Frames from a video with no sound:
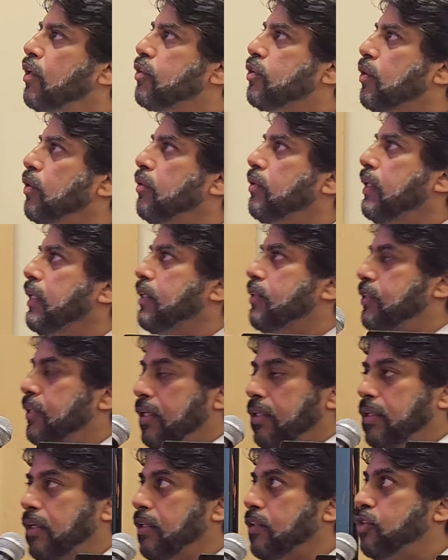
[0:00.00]
So the
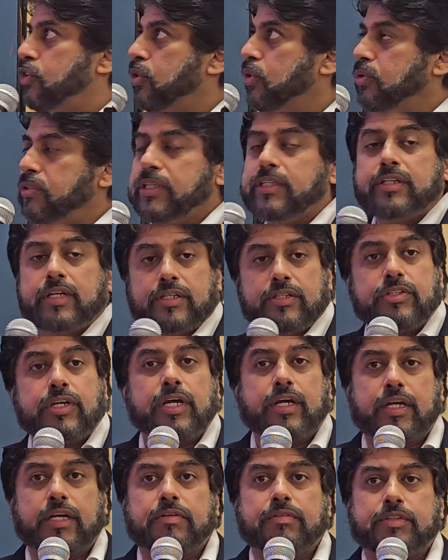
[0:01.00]
choosing the
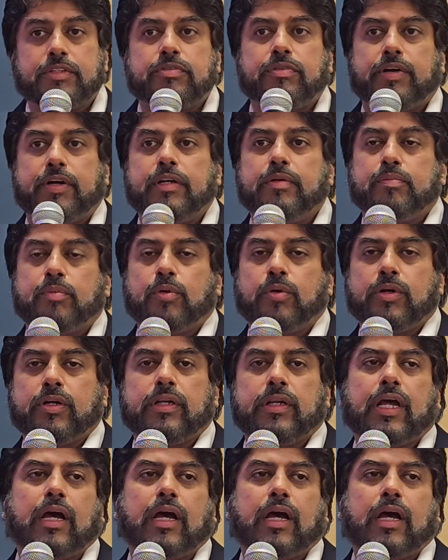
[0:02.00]
executive is very important.